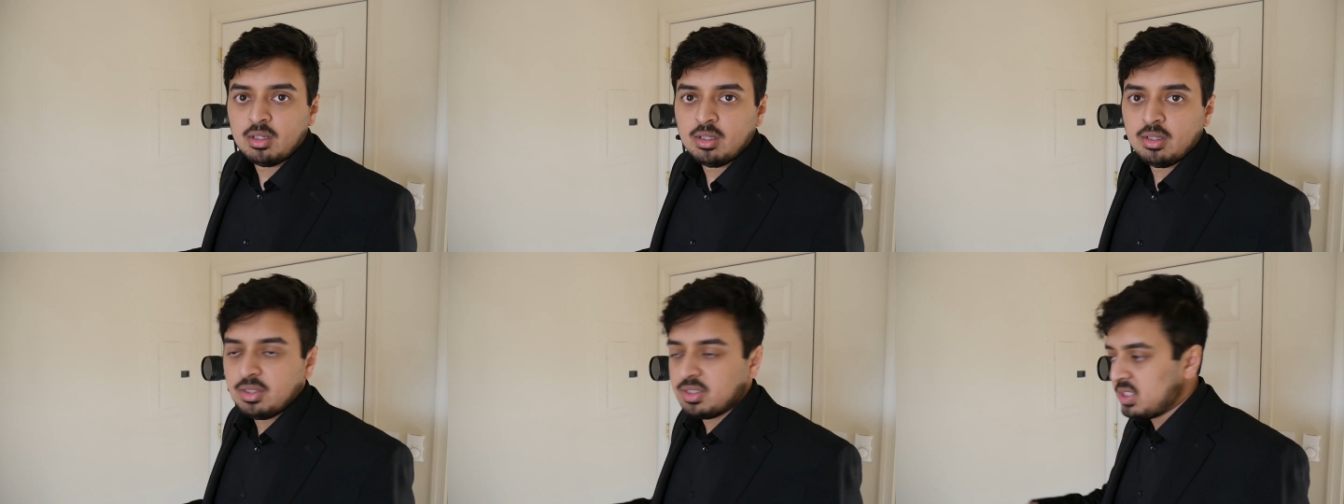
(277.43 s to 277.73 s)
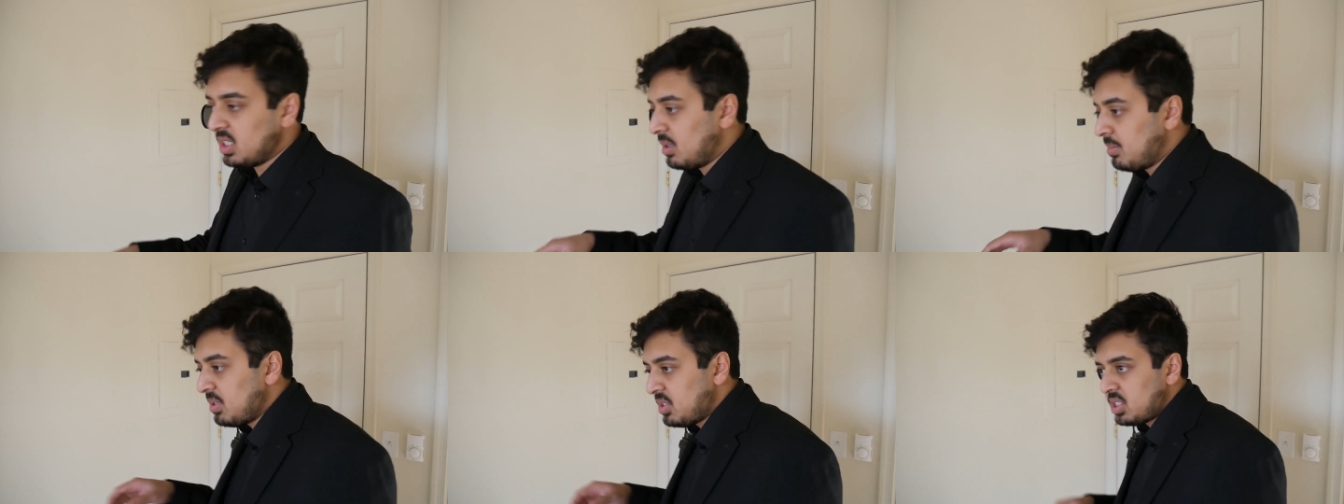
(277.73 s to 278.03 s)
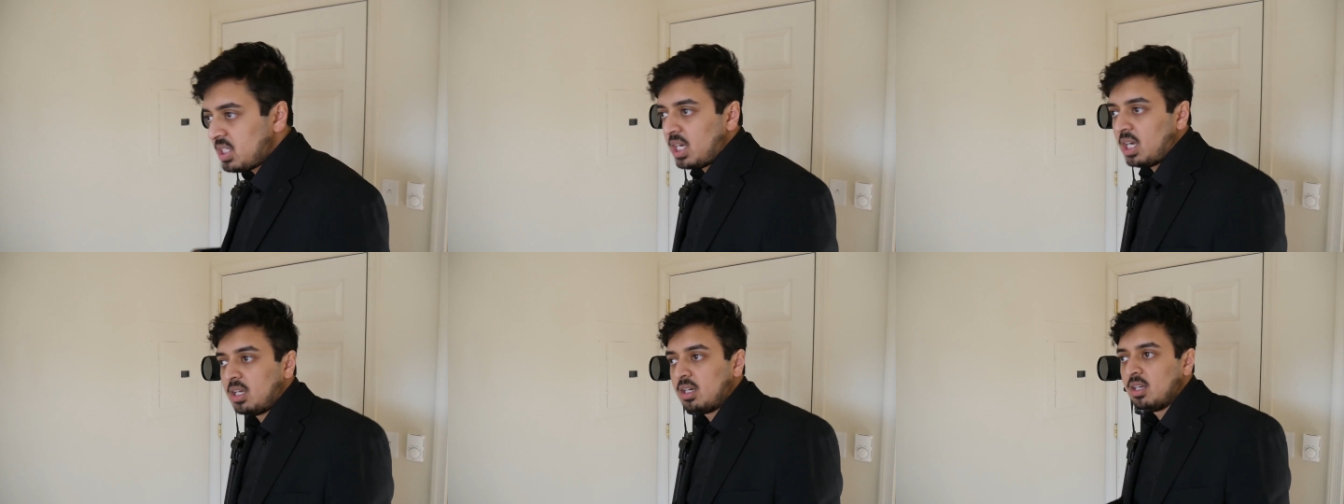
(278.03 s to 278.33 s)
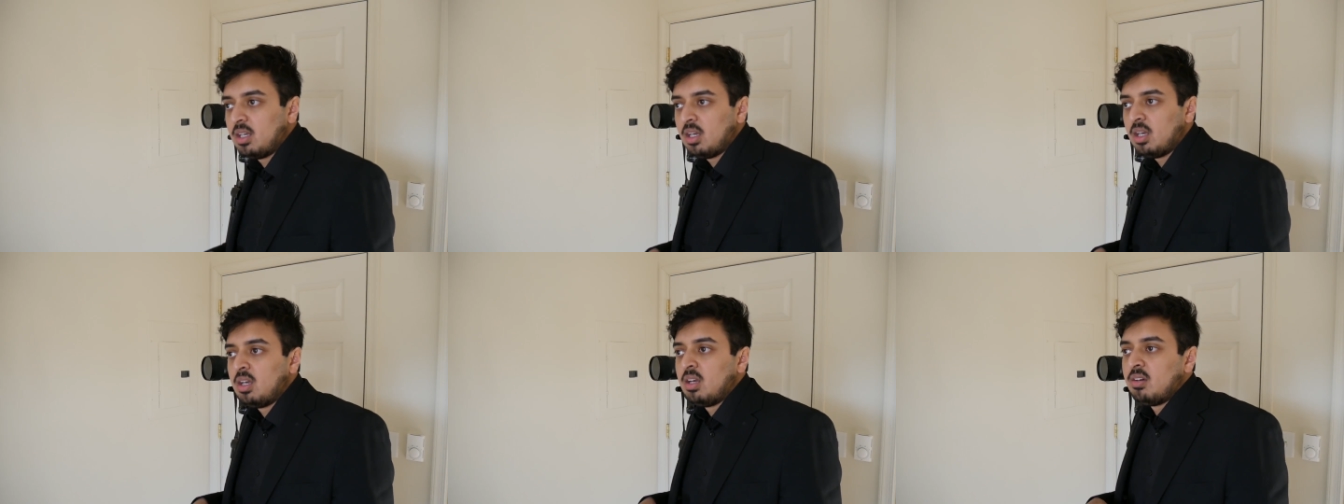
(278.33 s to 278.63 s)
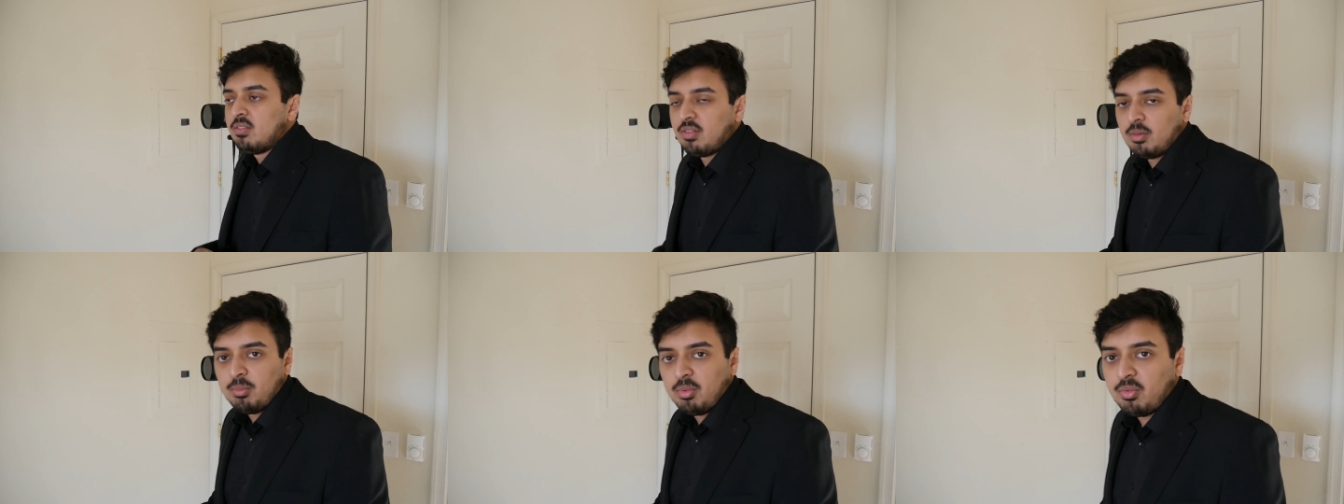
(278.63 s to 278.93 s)
You set up the shot
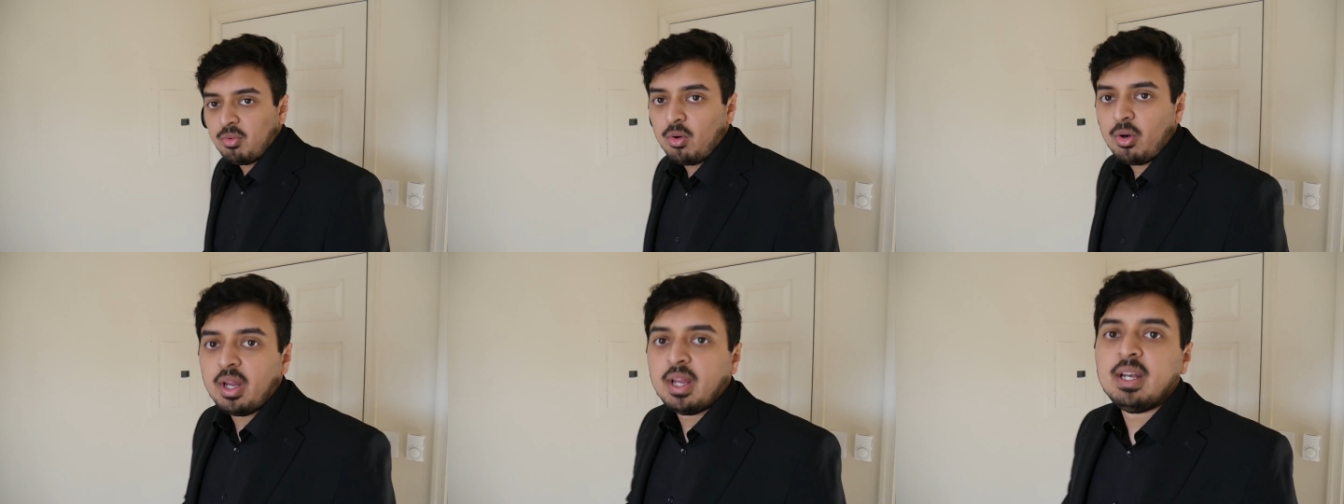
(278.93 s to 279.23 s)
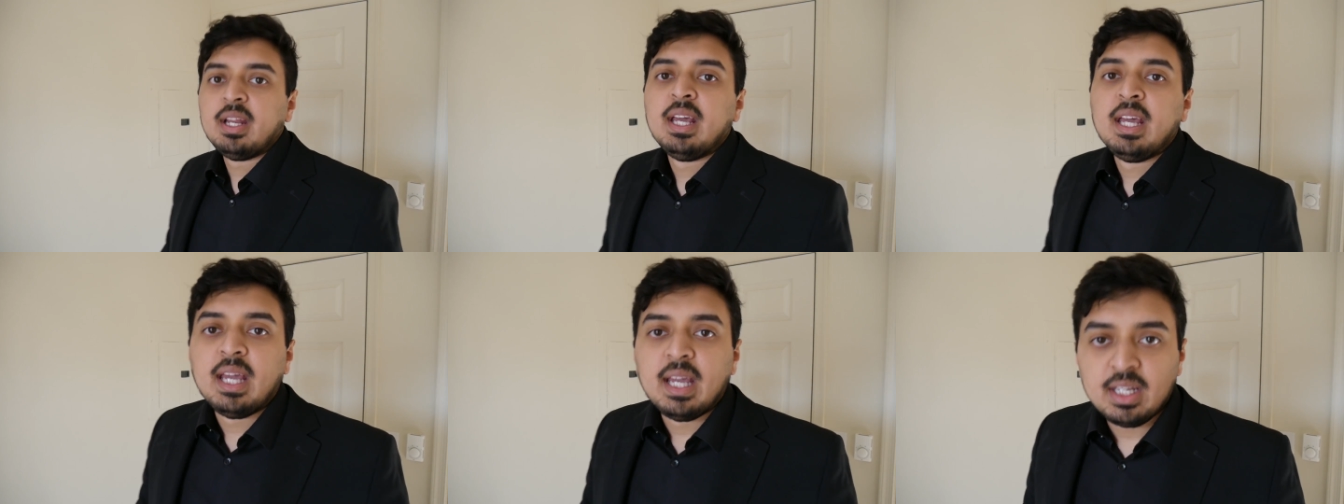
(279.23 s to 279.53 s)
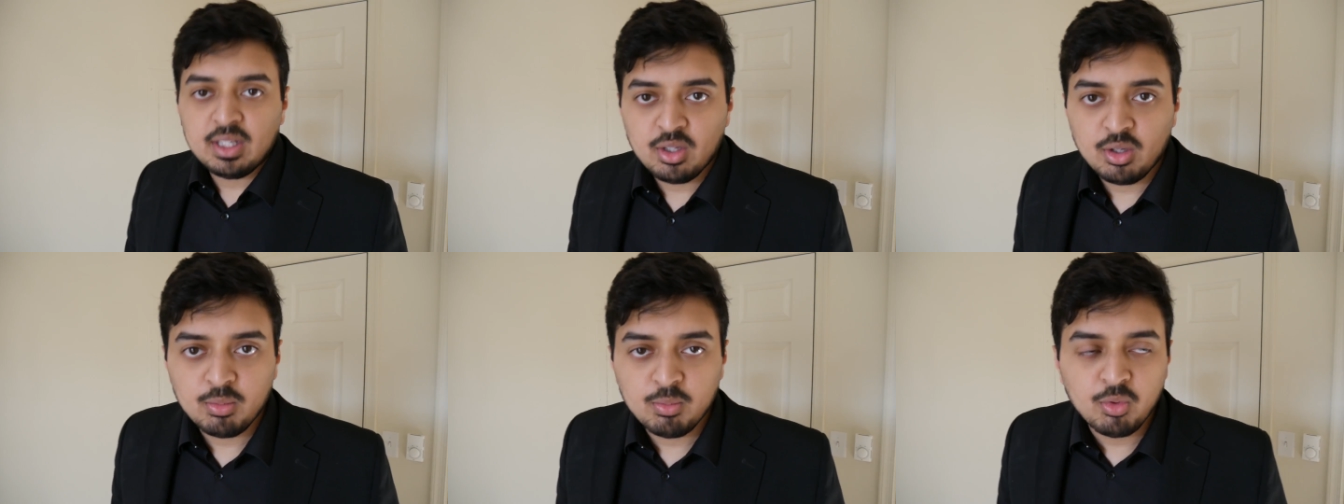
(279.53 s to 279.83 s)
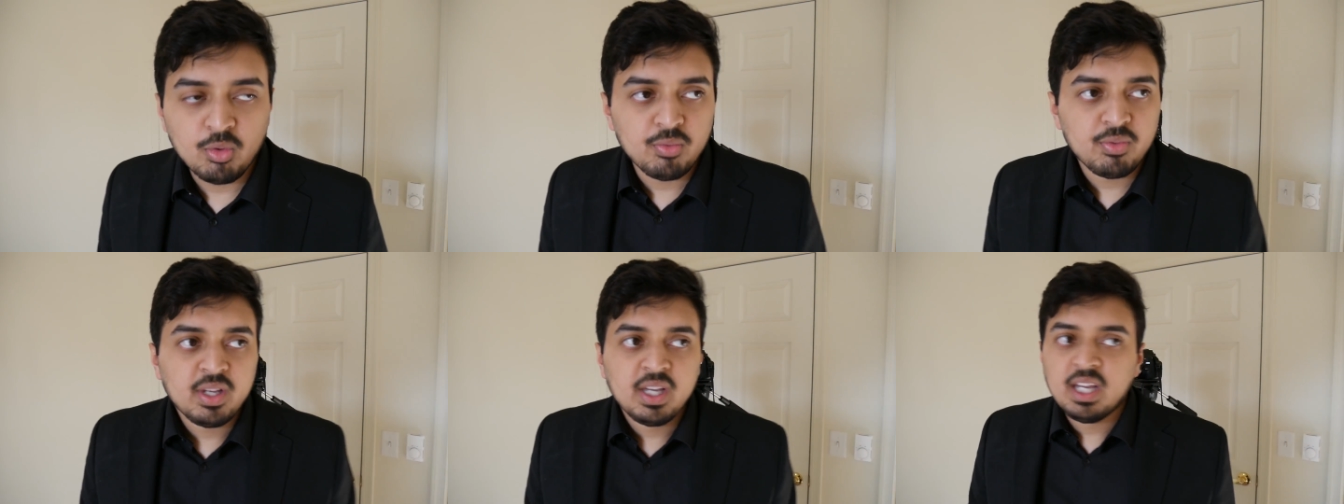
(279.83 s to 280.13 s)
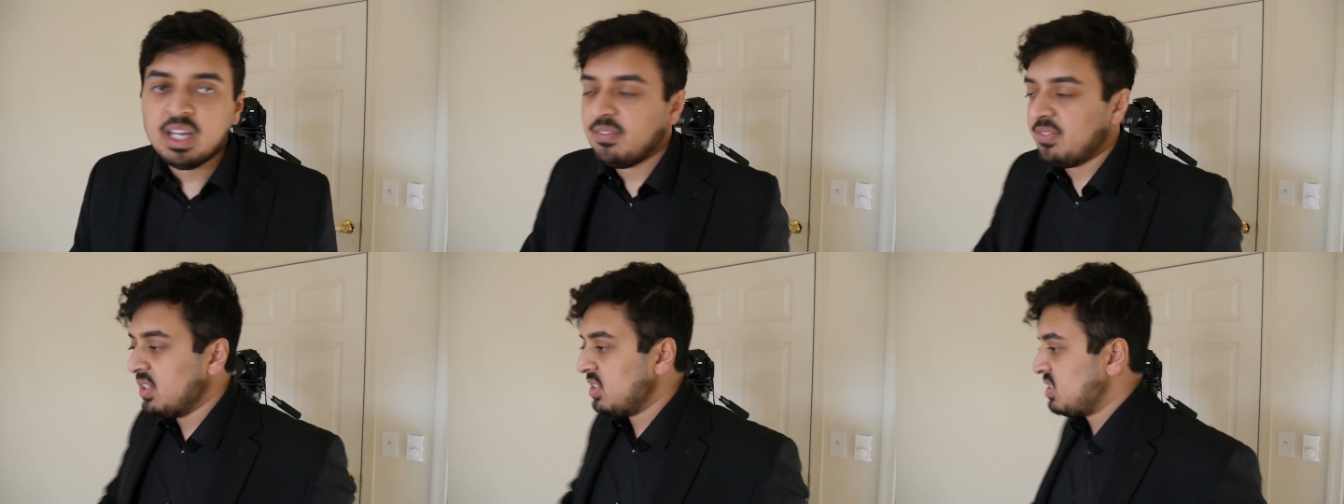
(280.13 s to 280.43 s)
from beforehand and don't move.
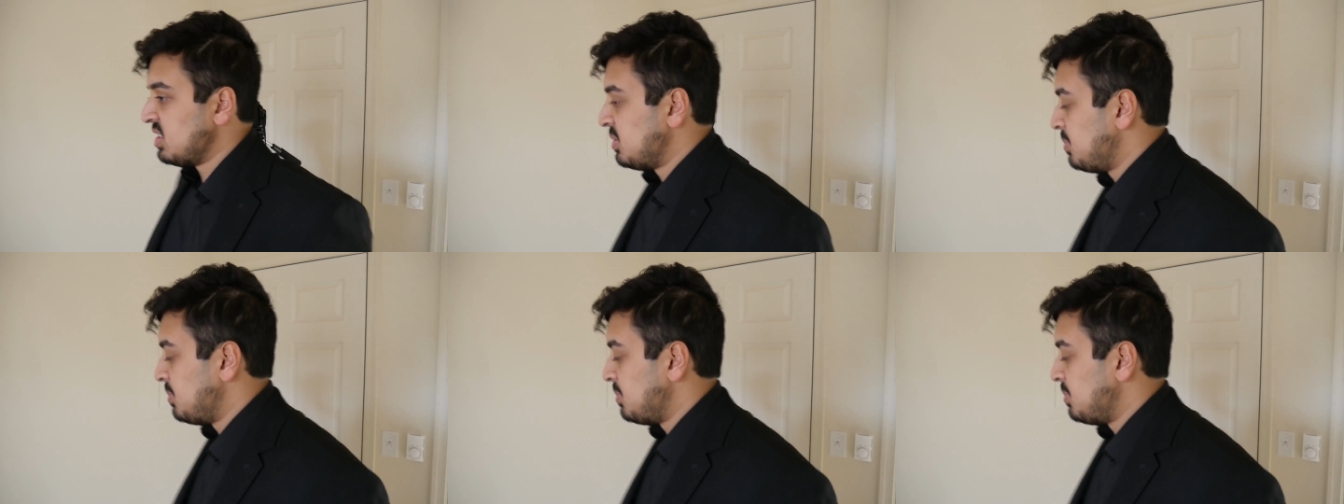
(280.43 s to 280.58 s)
If there's a